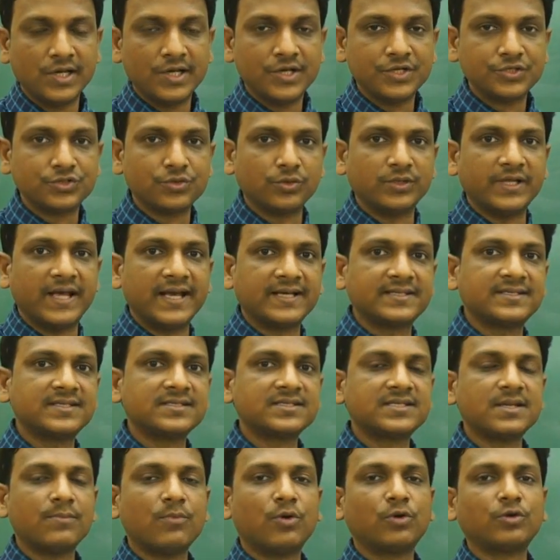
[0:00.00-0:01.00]
So the
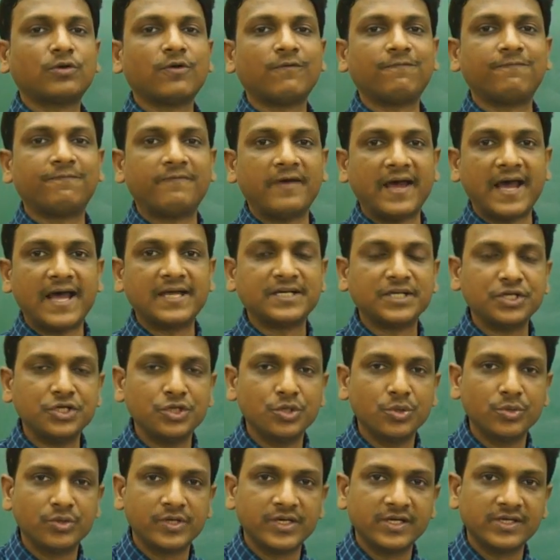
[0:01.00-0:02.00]
excess amount of fat and
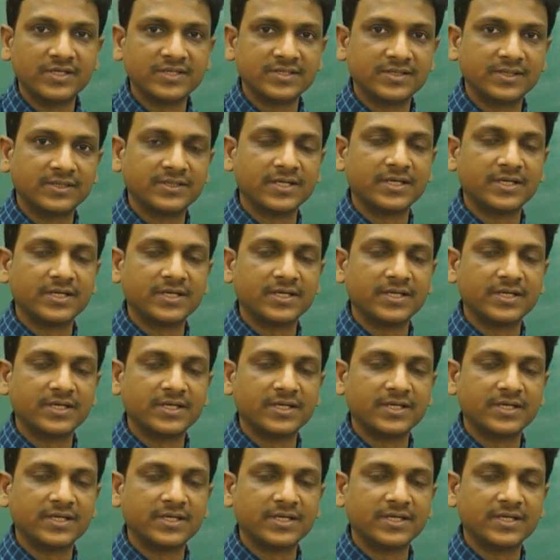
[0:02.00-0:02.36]
nutrients that